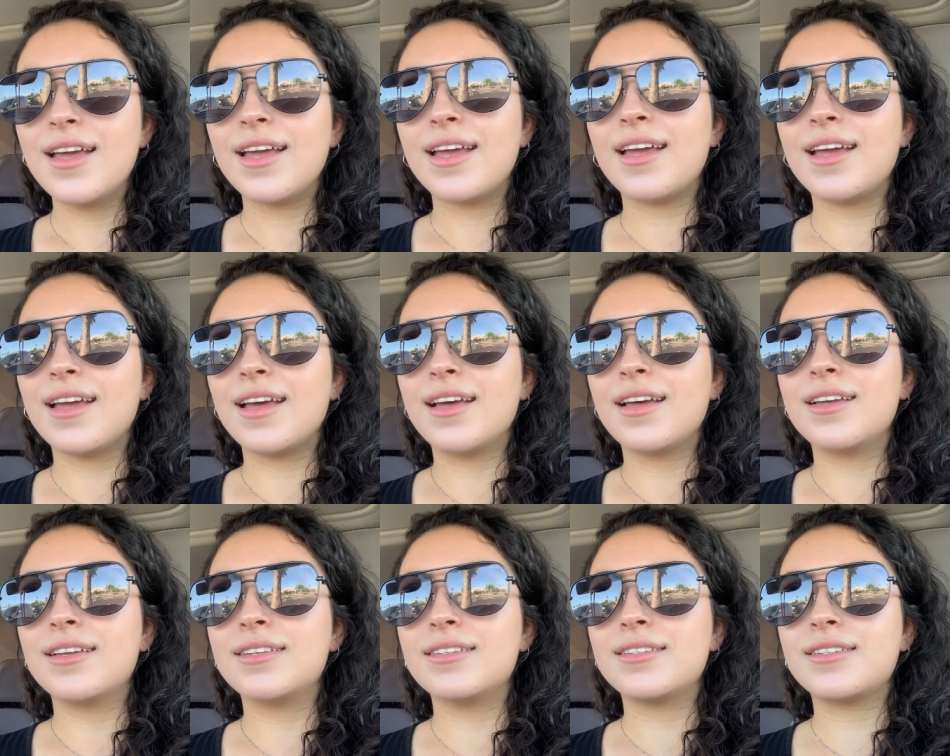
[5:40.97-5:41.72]

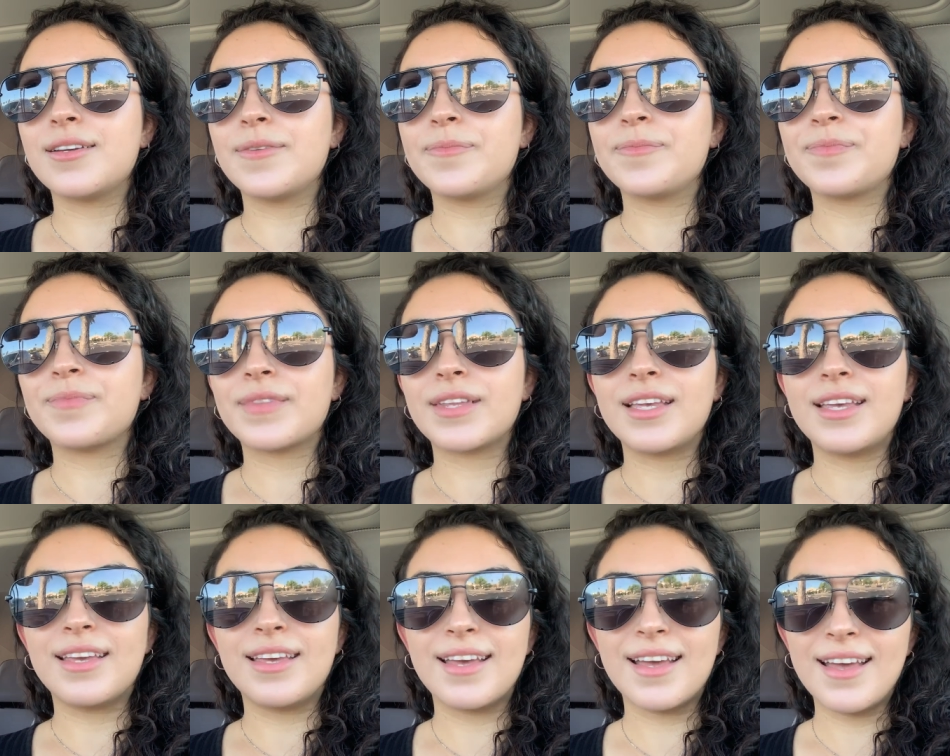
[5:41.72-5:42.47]
And
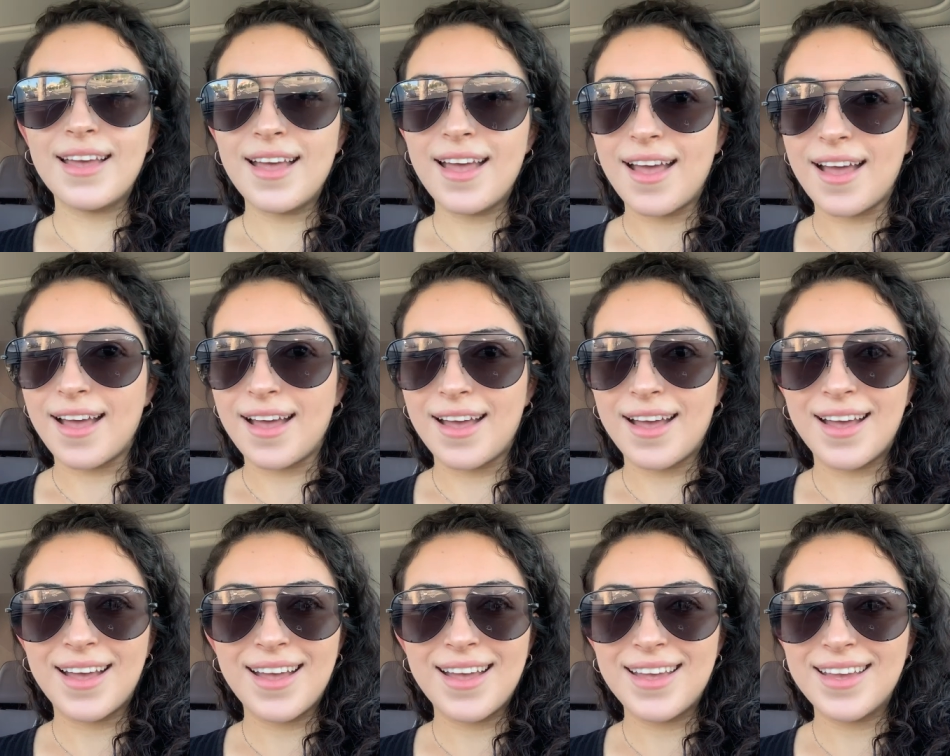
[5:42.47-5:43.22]
yeah,
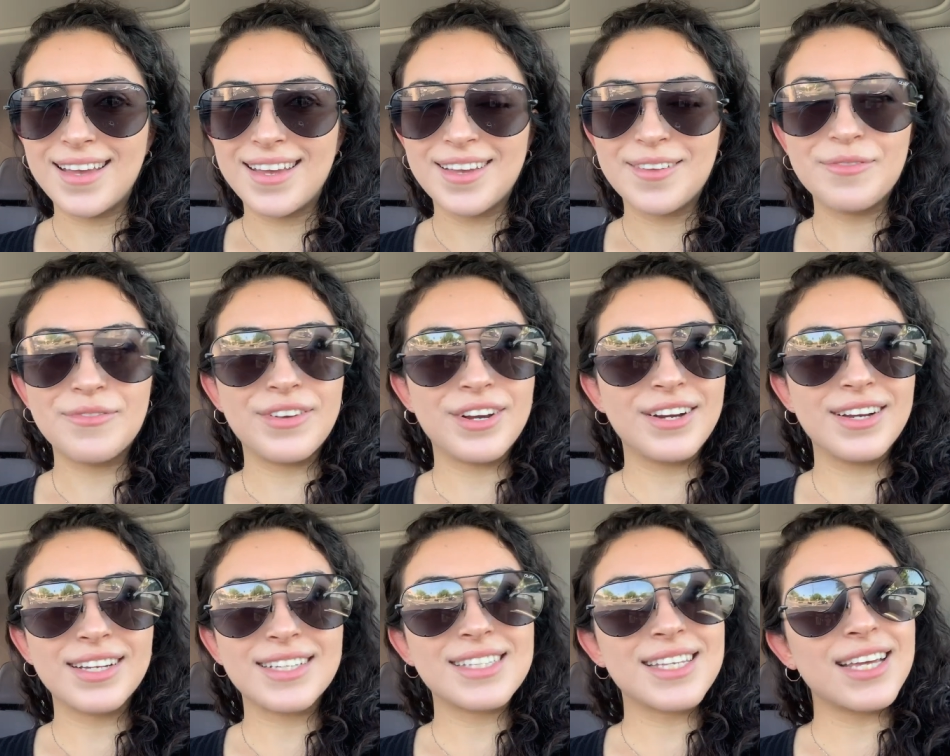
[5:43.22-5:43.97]
I am
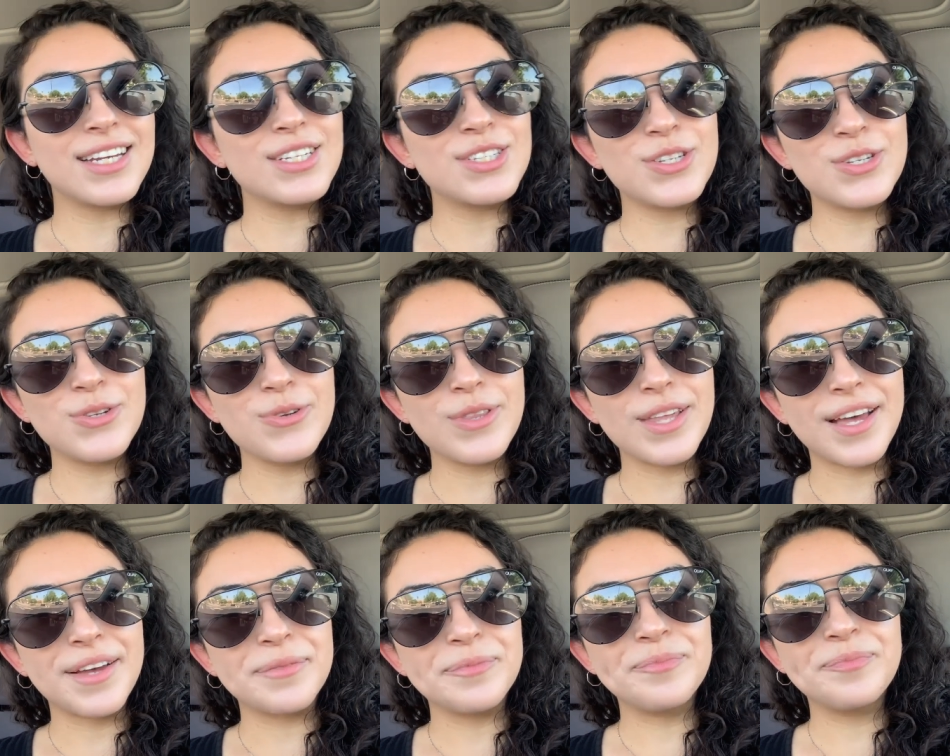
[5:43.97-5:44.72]
very excited to do
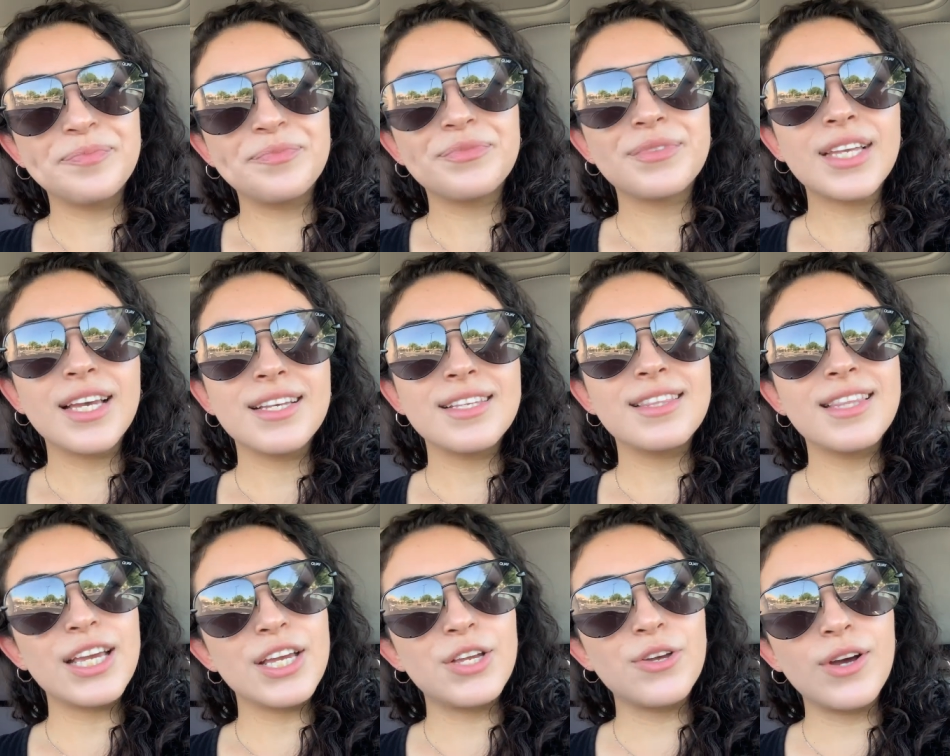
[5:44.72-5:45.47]
that.
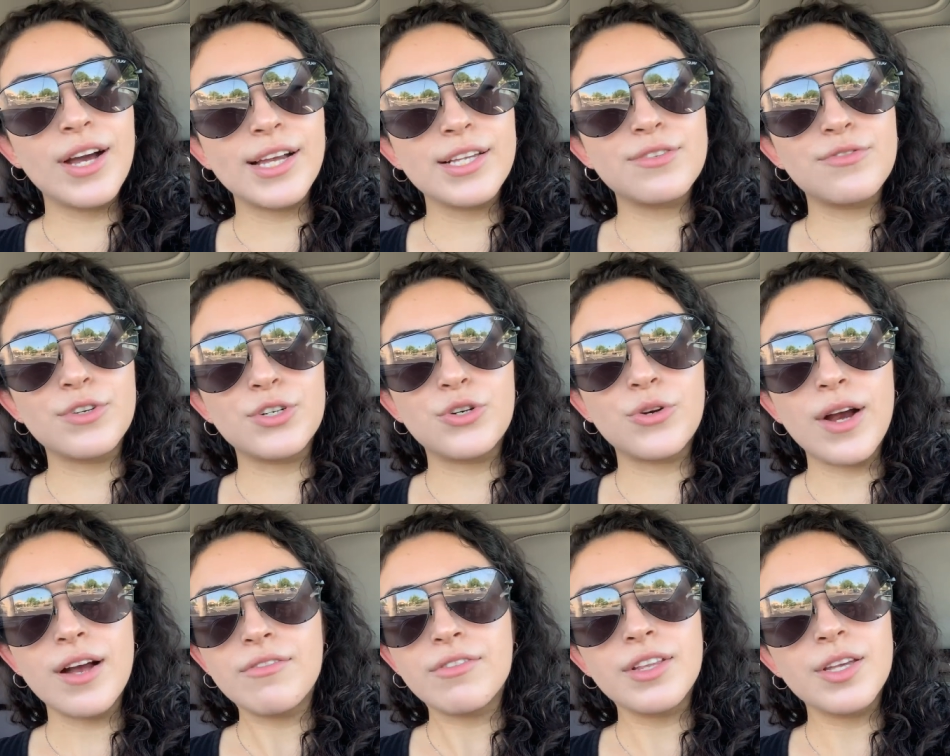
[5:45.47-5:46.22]
Thank you guys for
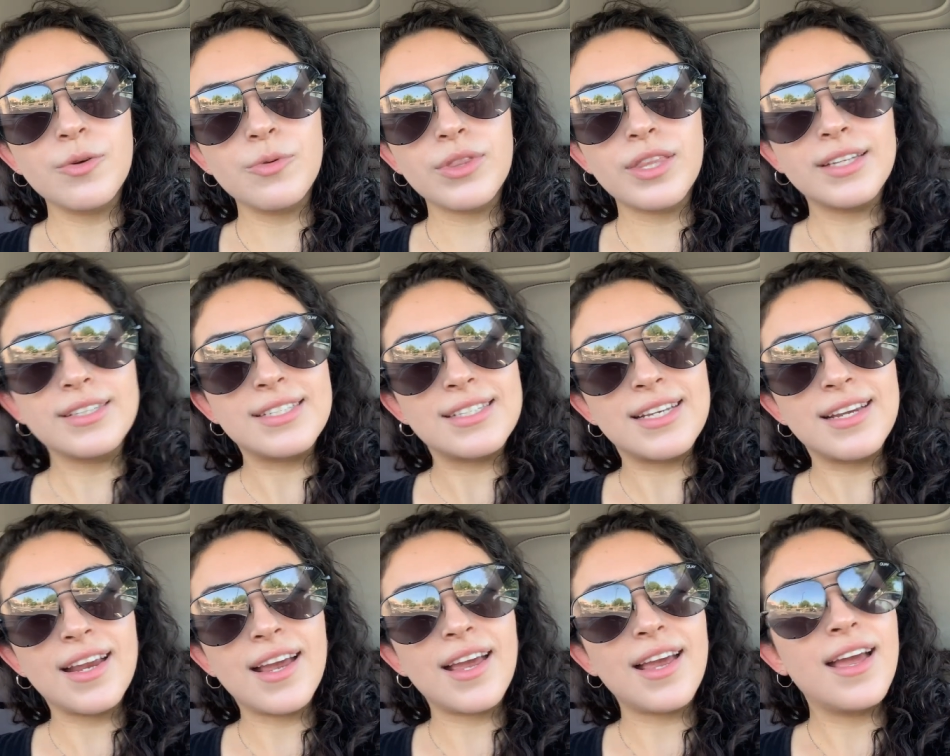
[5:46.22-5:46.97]
traveling with us
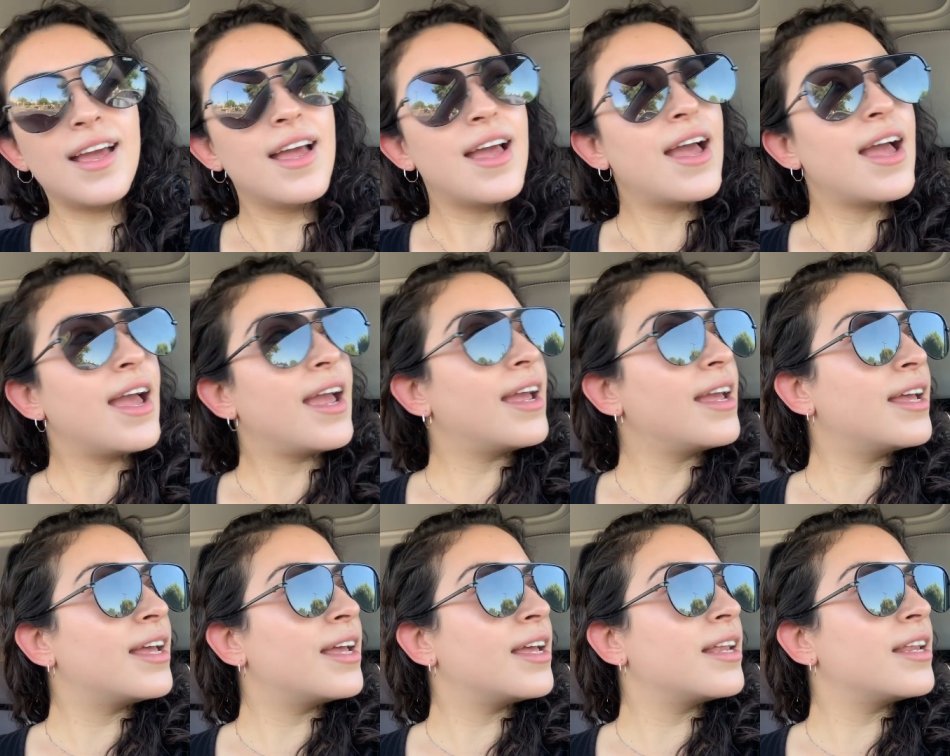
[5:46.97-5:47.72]
today,
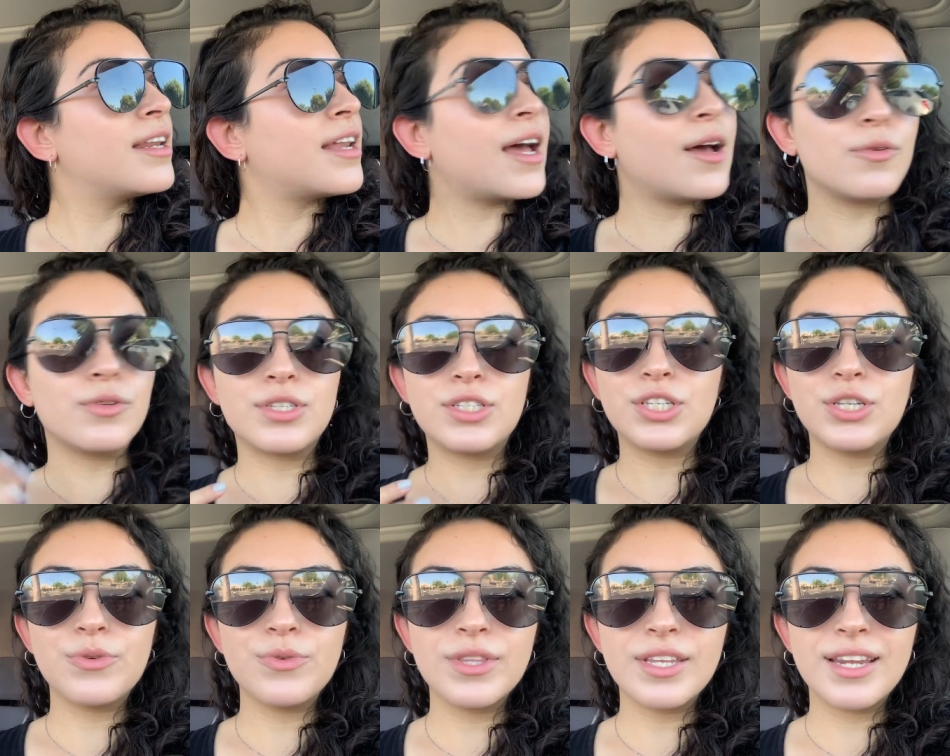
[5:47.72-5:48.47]
and I will
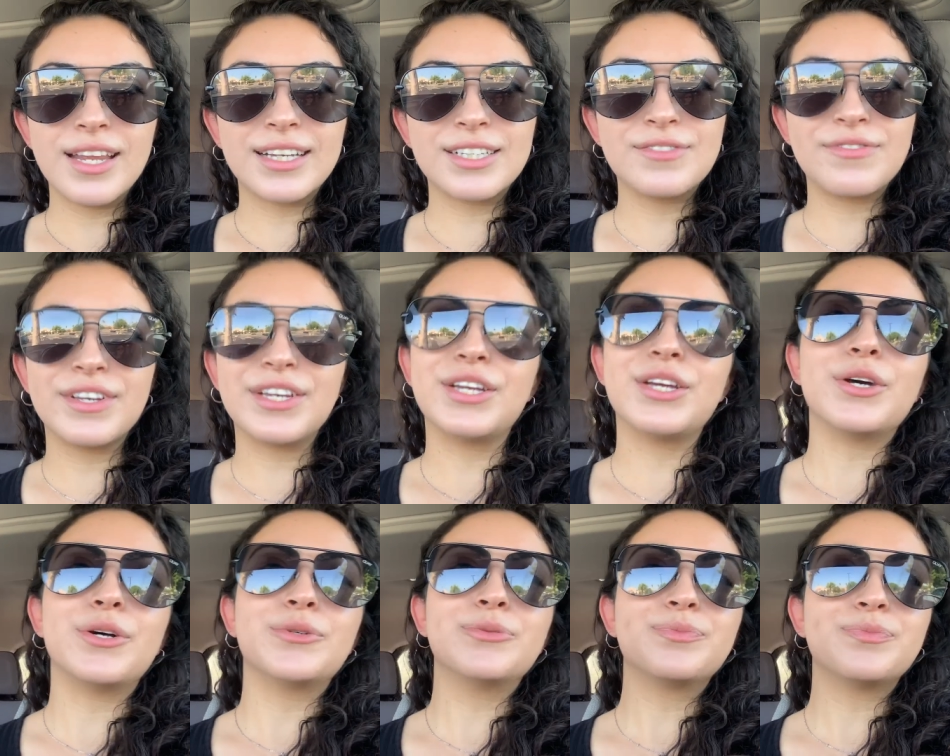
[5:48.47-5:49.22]
see you in the next
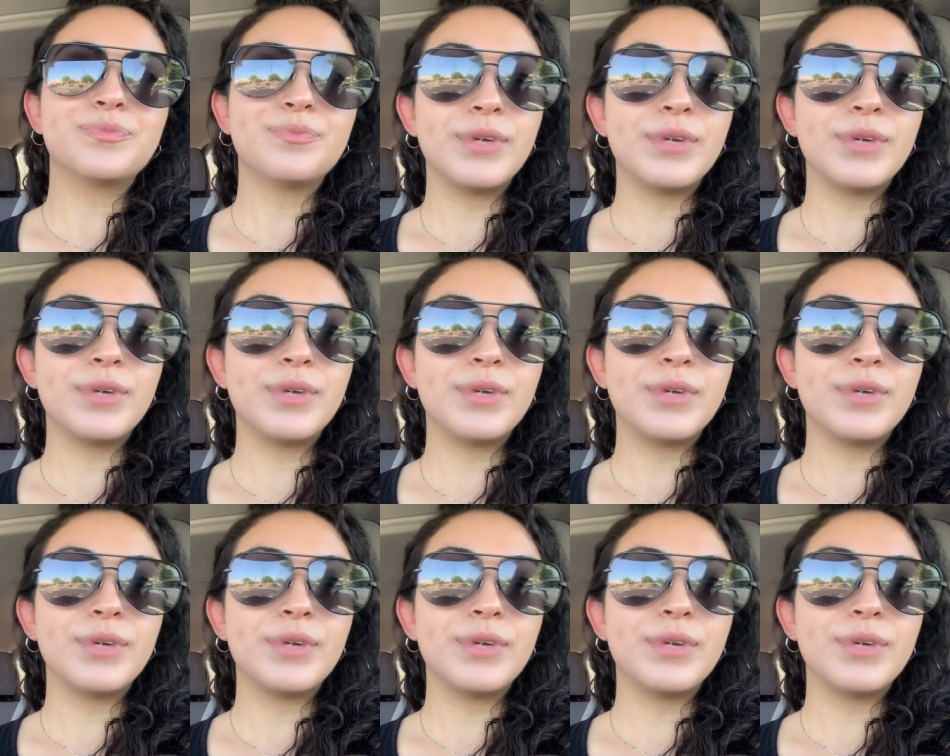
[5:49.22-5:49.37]
video.